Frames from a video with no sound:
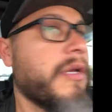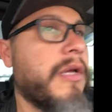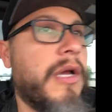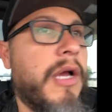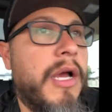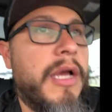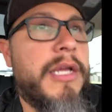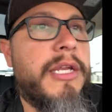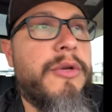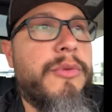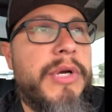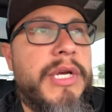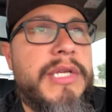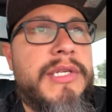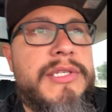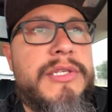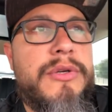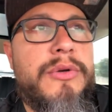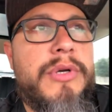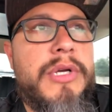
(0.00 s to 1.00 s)
Anyway,
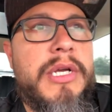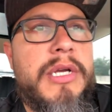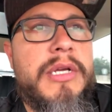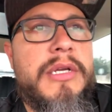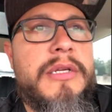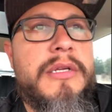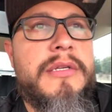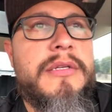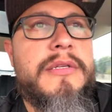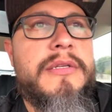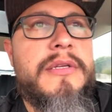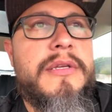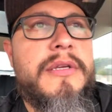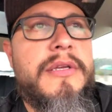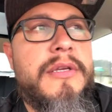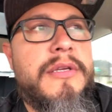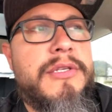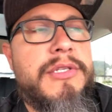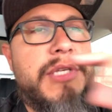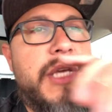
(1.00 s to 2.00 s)
so
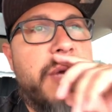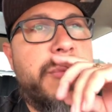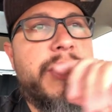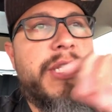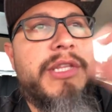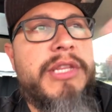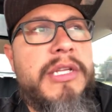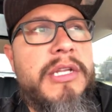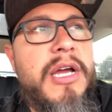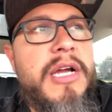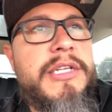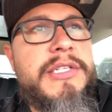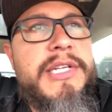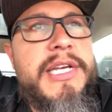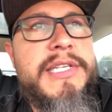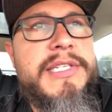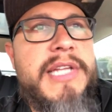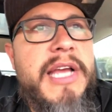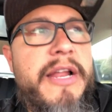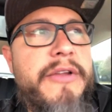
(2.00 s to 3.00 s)
yeah, we did the launch
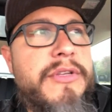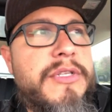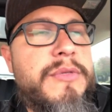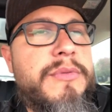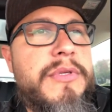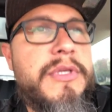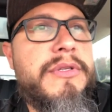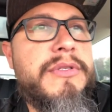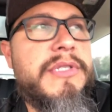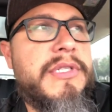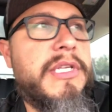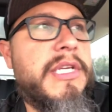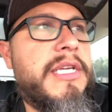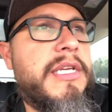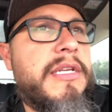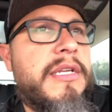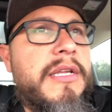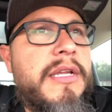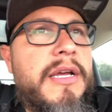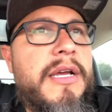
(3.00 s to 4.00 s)
last night. It was
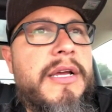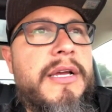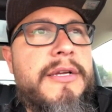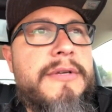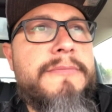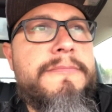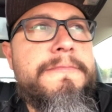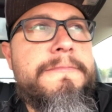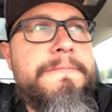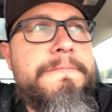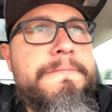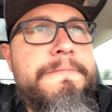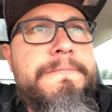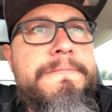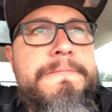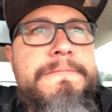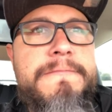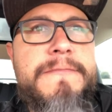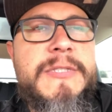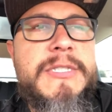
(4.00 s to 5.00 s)
neat.
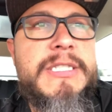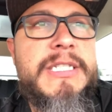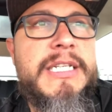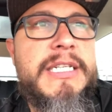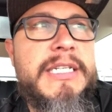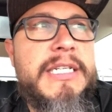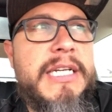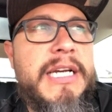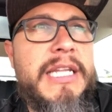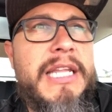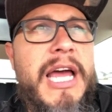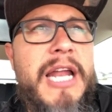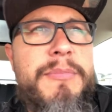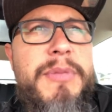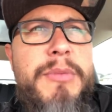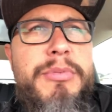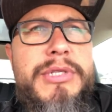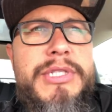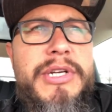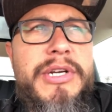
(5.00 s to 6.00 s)
A lot of
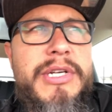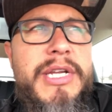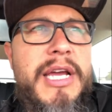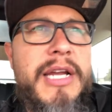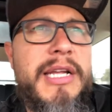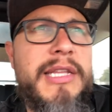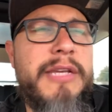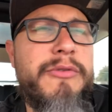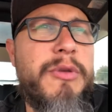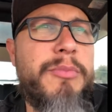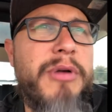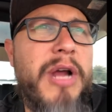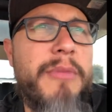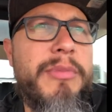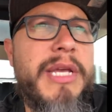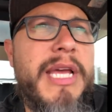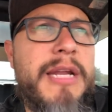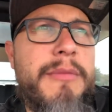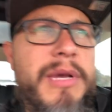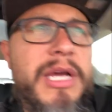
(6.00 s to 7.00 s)
people turned out. I think we
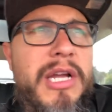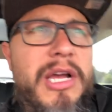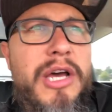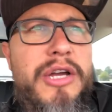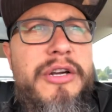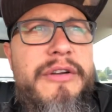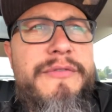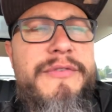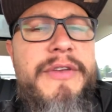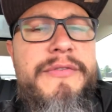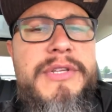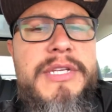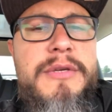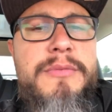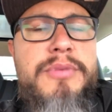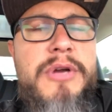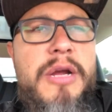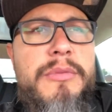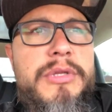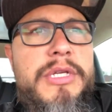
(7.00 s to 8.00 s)
probably had about 150
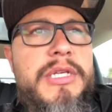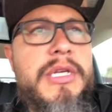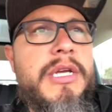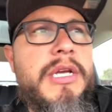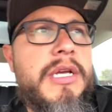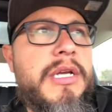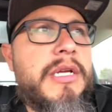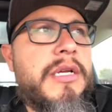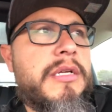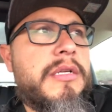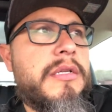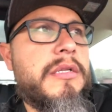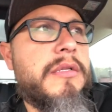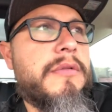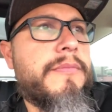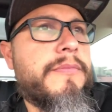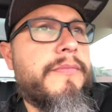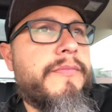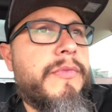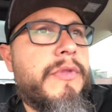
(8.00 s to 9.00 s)
probably
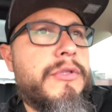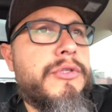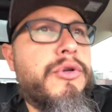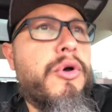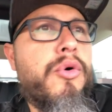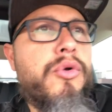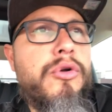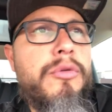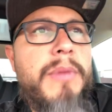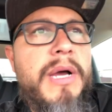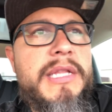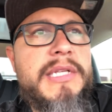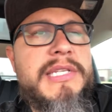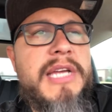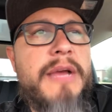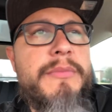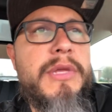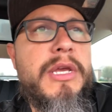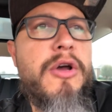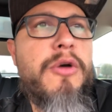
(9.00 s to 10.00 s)
total by the
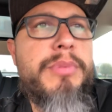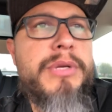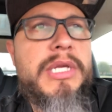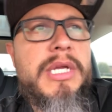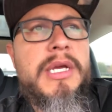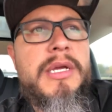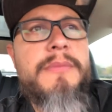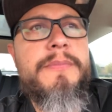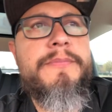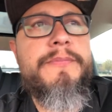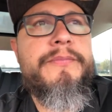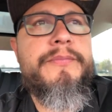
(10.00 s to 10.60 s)
time they opened up.